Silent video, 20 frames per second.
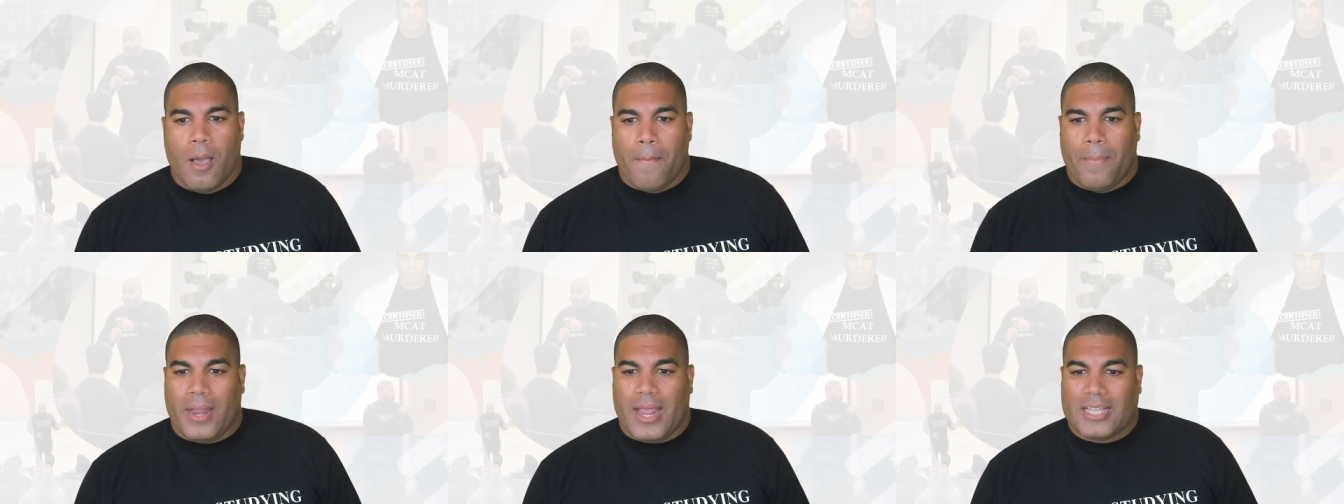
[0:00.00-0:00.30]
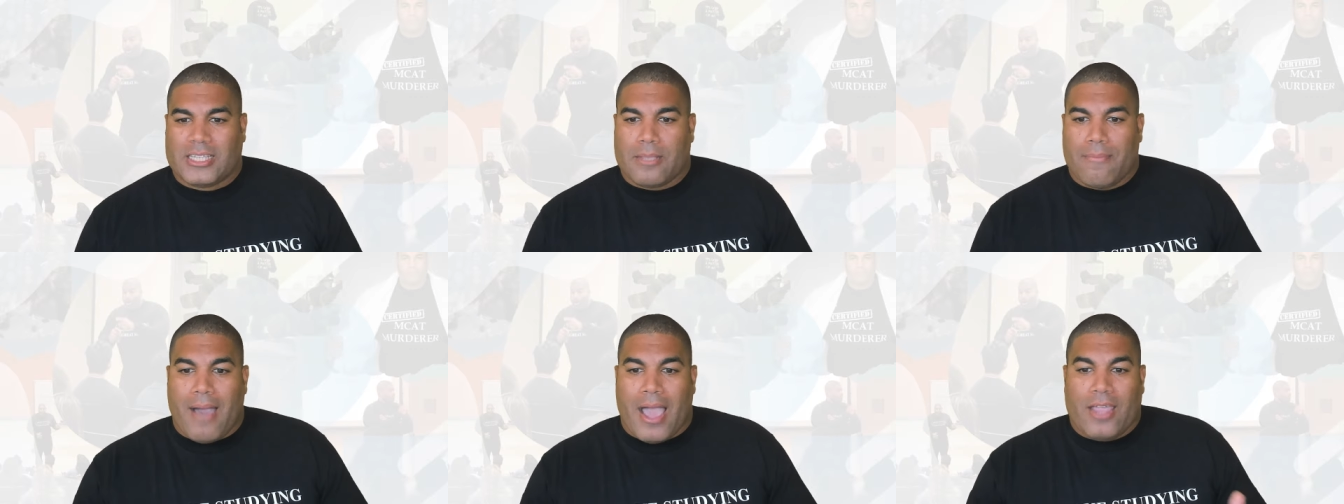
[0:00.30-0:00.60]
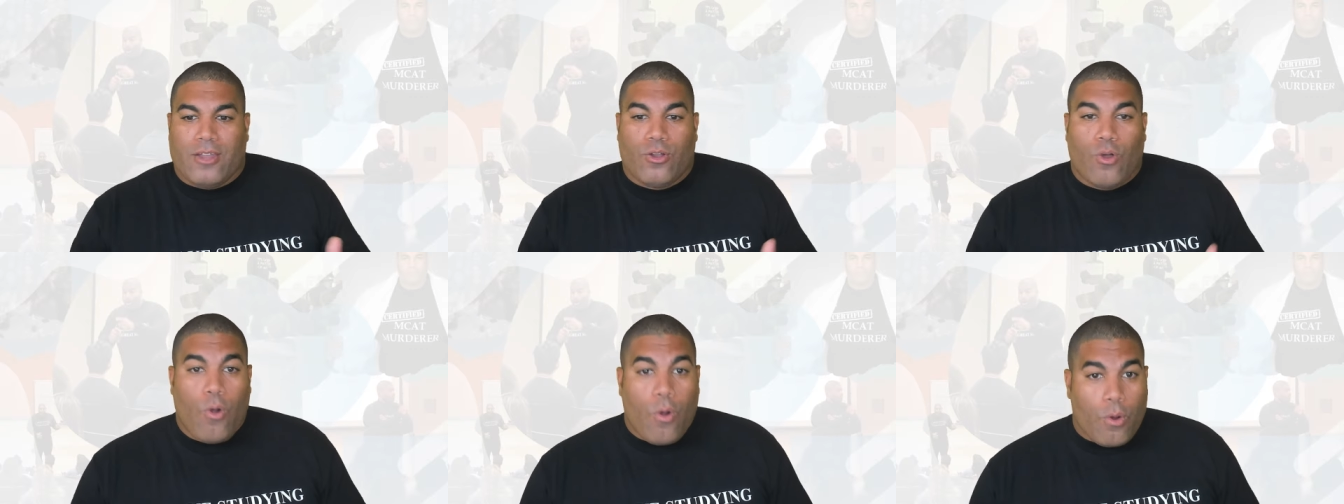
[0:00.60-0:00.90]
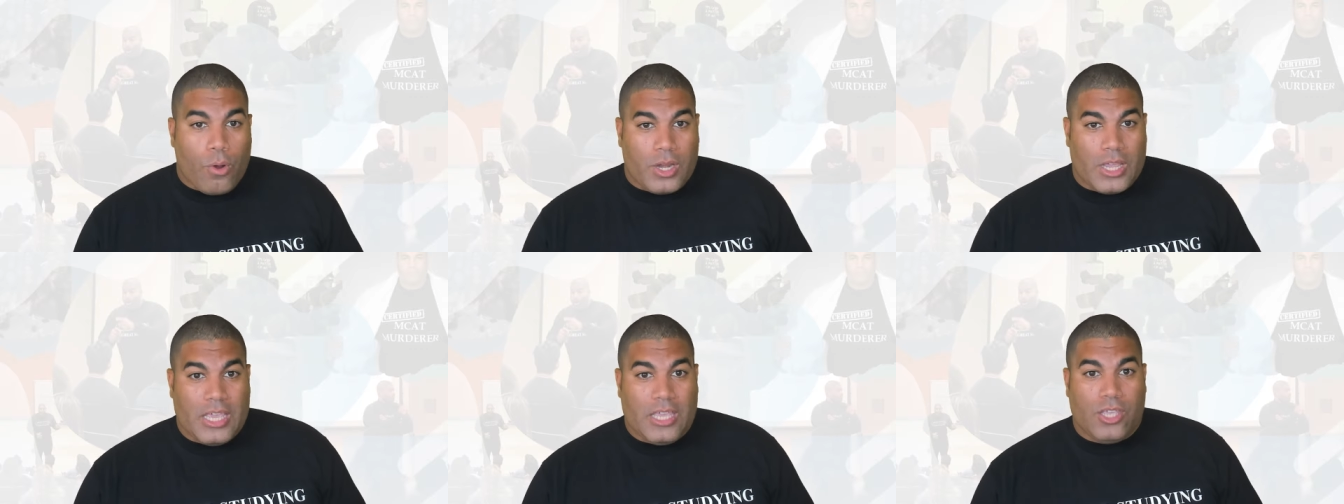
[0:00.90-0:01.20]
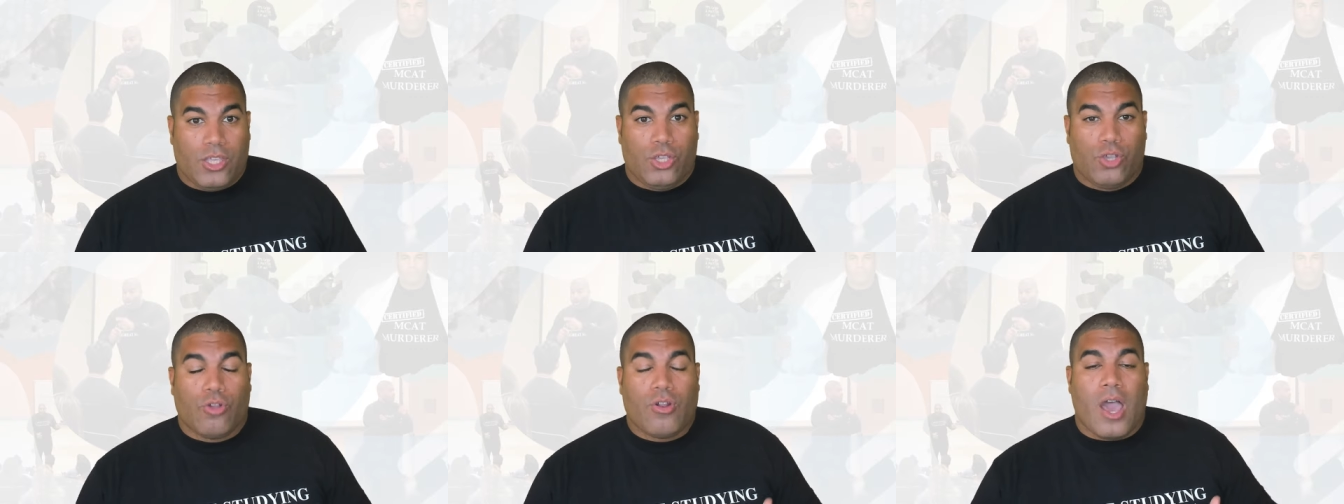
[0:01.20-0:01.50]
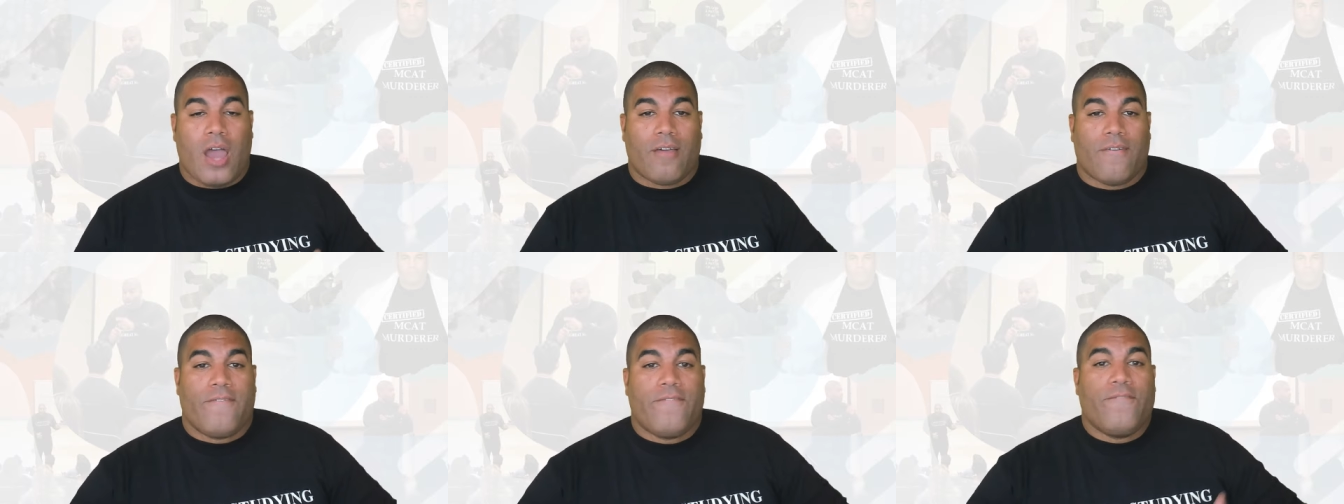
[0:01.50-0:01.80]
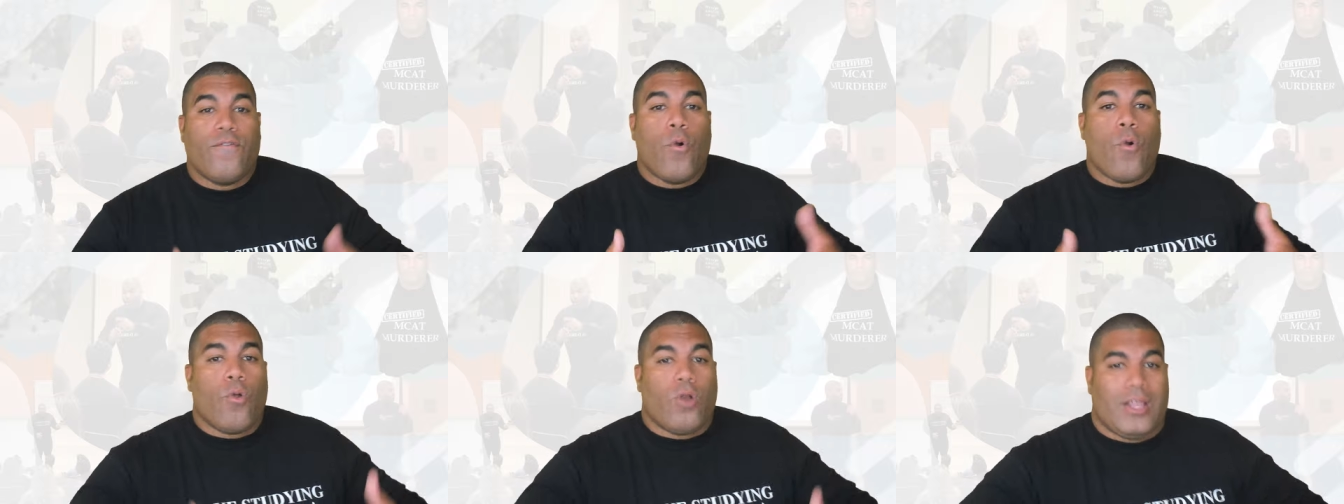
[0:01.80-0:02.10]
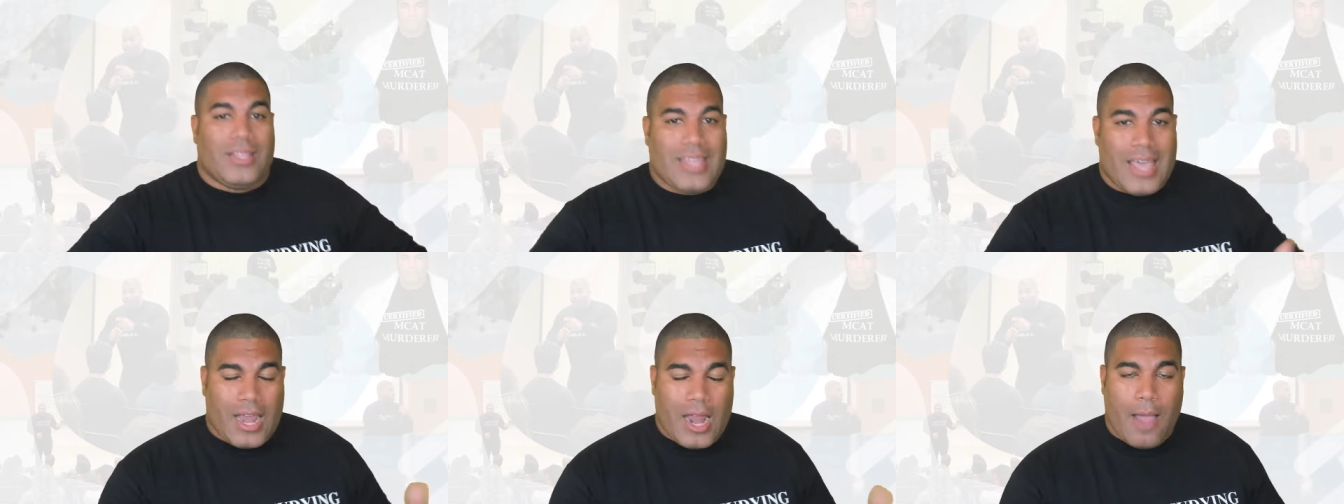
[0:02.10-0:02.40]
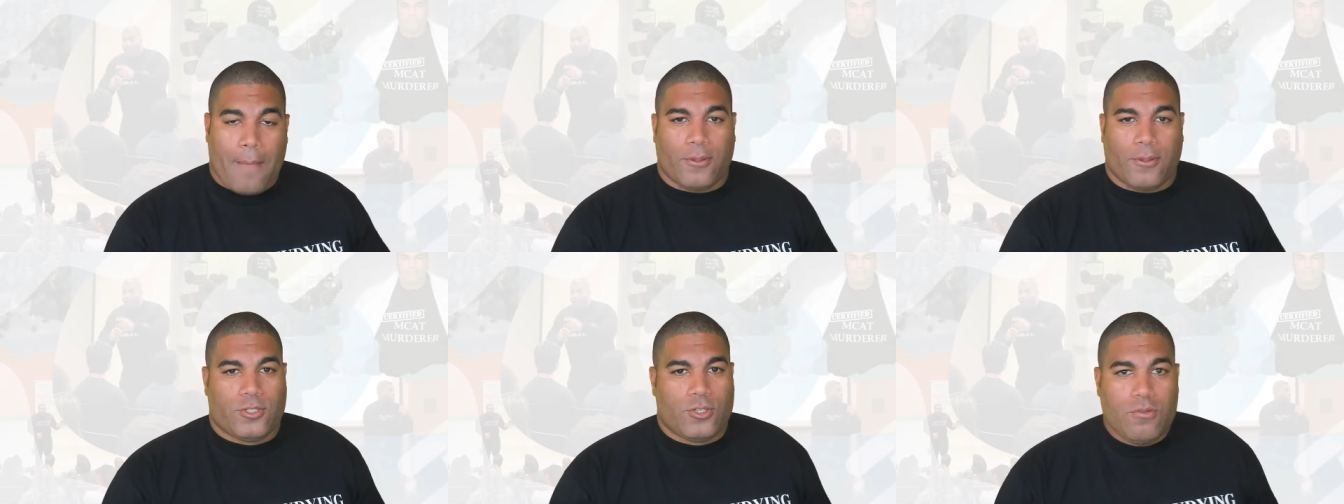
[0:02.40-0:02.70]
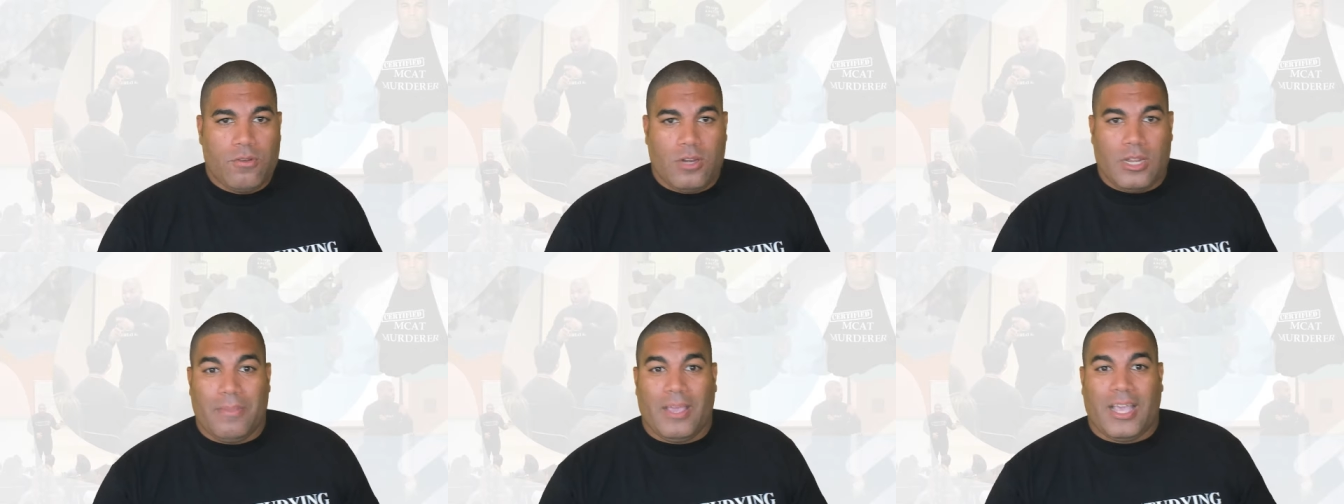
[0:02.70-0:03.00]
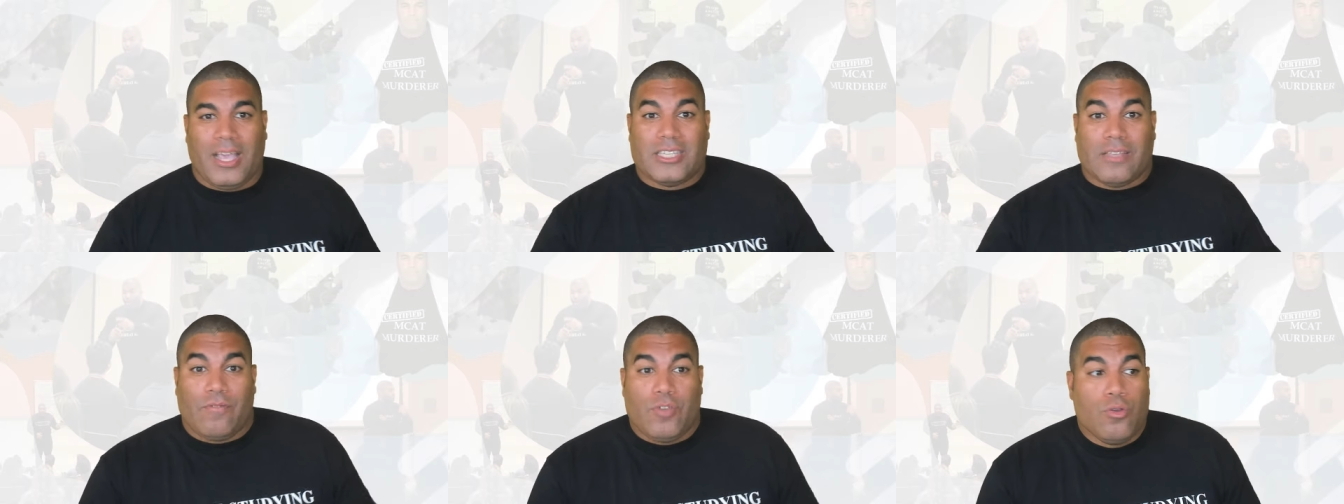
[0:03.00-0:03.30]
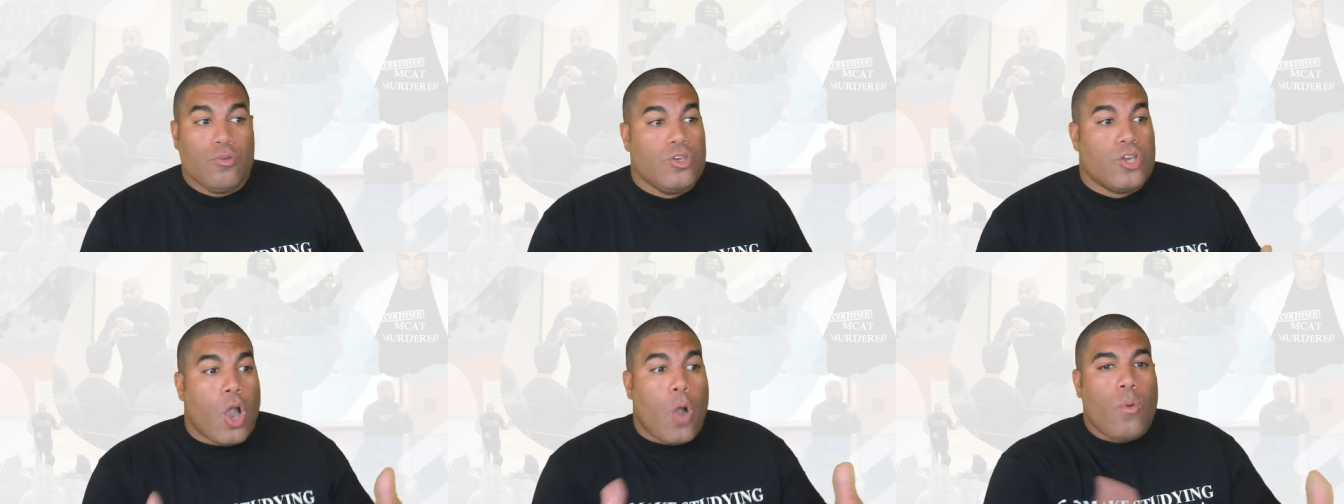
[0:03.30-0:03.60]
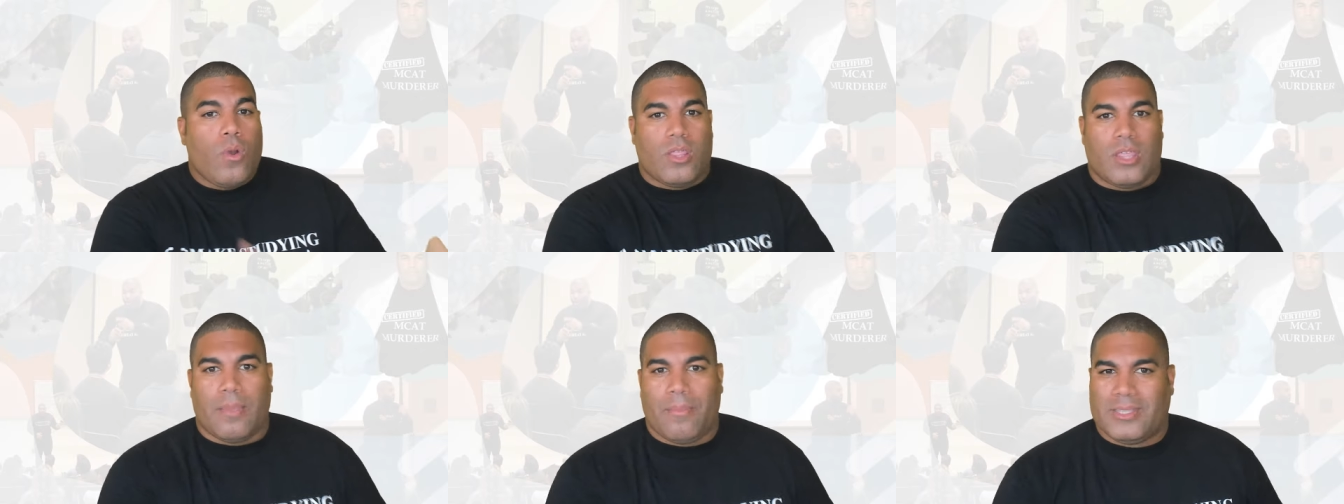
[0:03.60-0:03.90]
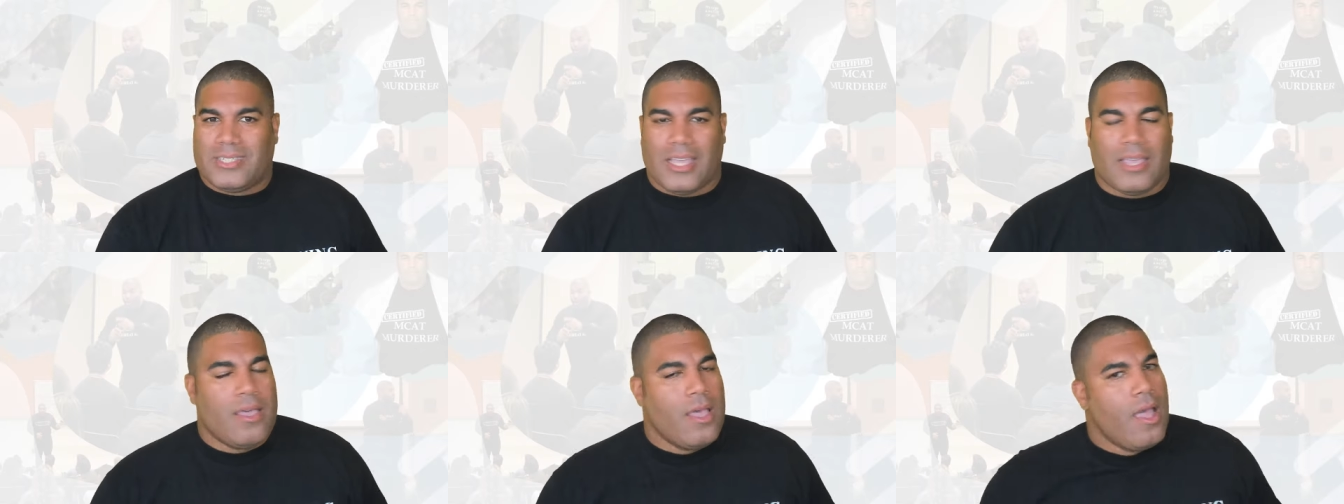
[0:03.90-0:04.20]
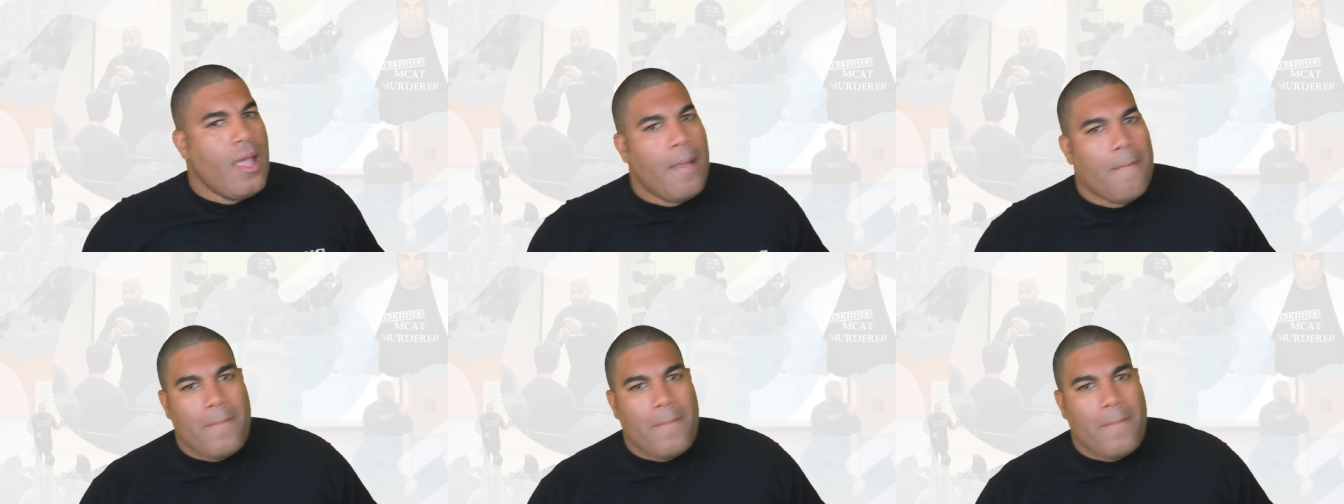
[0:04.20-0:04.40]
But as a minority, you're not afforded that opportunity because if you go to them and say,